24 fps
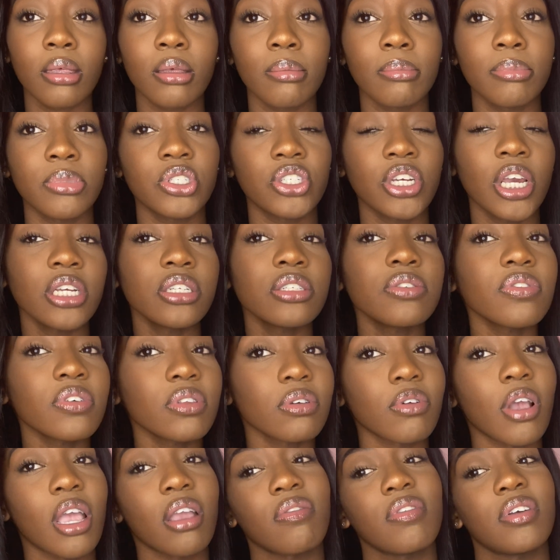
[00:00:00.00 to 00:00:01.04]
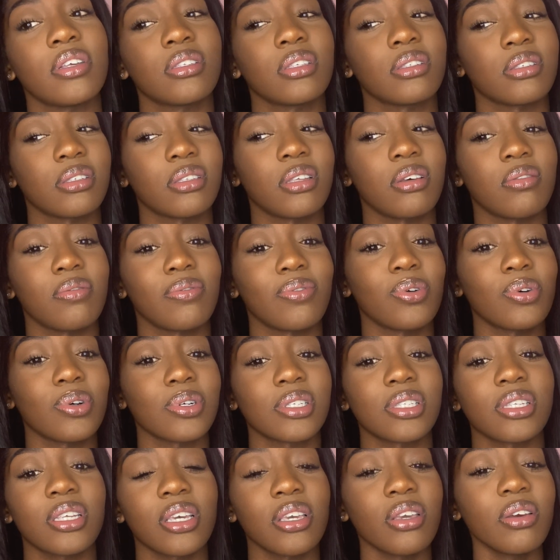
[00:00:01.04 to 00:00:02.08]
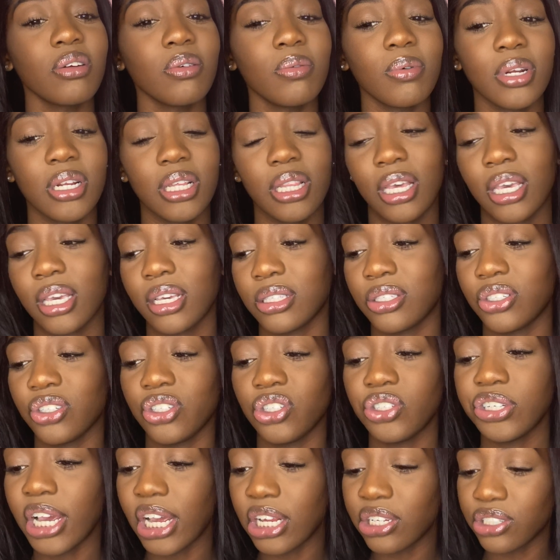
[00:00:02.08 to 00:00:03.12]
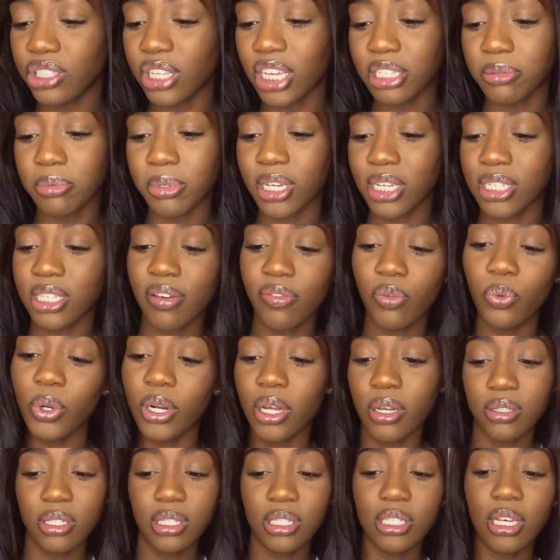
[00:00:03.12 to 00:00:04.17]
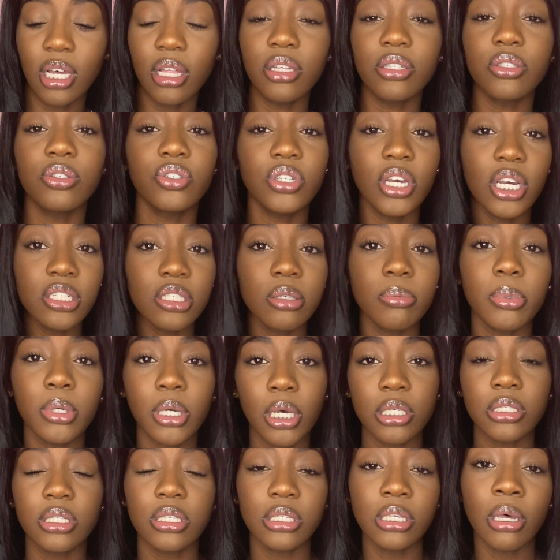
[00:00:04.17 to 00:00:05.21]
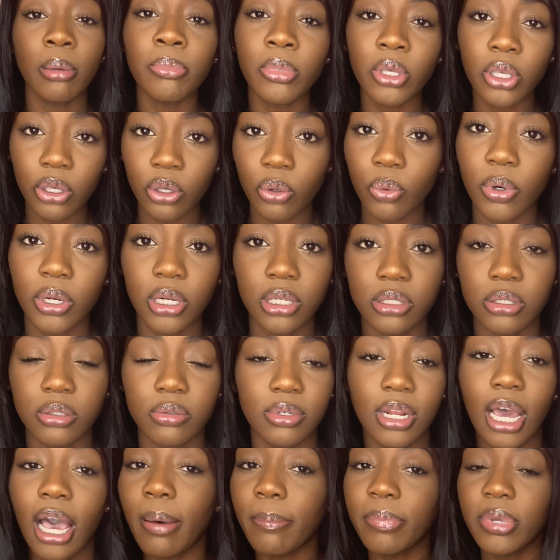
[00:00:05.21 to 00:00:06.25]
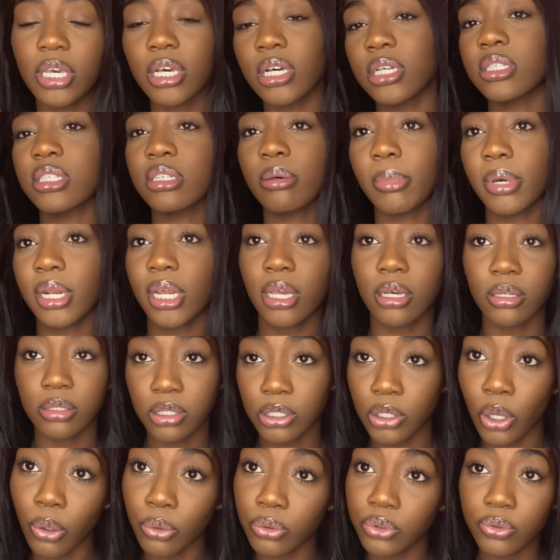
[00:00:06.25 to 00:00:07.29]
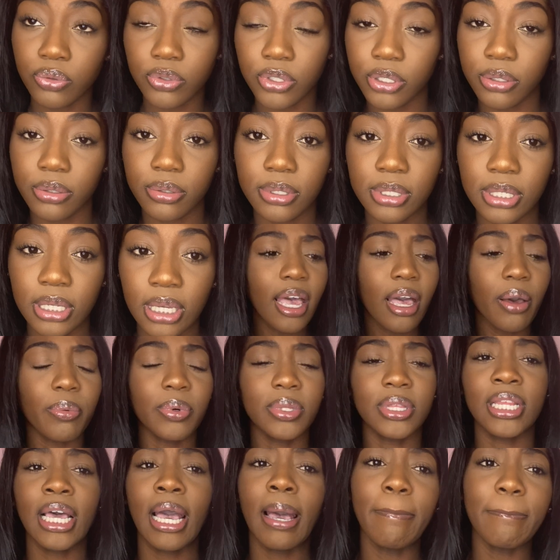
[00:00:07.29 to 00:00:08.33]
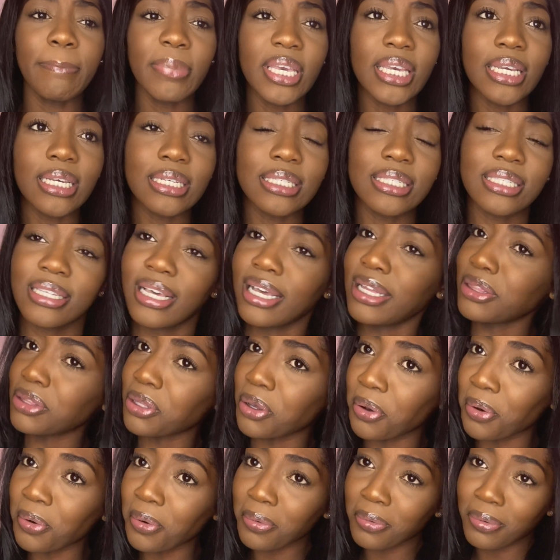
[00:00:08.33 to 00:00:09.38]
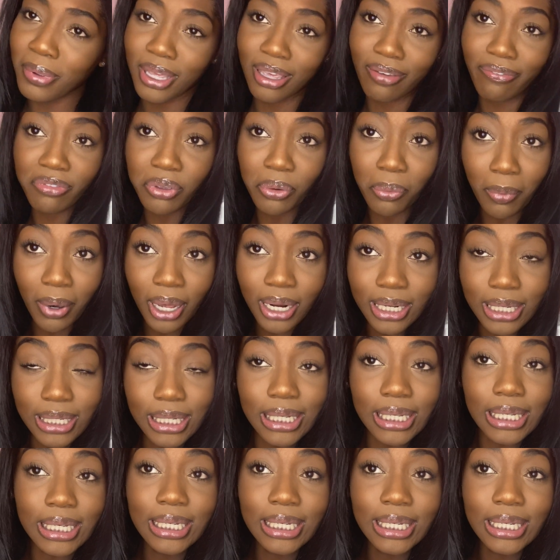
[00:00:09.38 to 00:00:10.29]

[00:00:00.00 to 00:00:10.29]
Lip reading: But change it for the right reasons, though, of course. Like, you don't want to like just change things because everyone else is telling you. Change it because it's something you want to do, not because somebody else told you to. Yeah, with that being said, though, if you want to